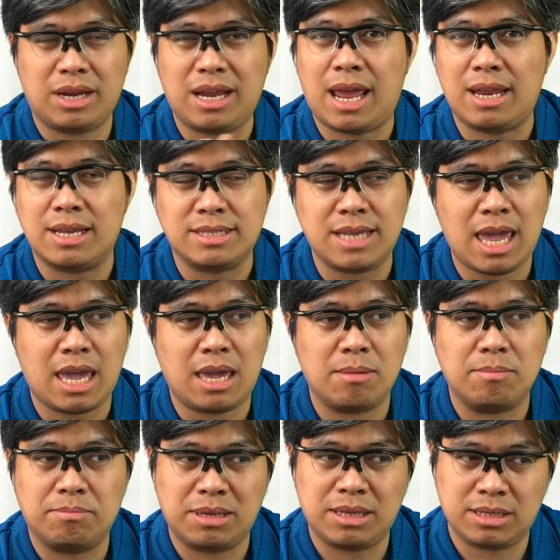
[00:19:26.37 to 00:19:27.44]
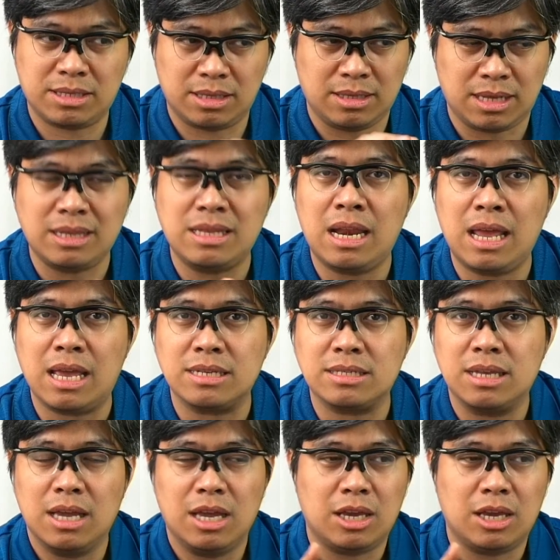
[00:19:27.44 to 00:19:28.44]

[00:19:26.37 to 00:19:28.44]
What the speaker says: NSA, but nonetheless,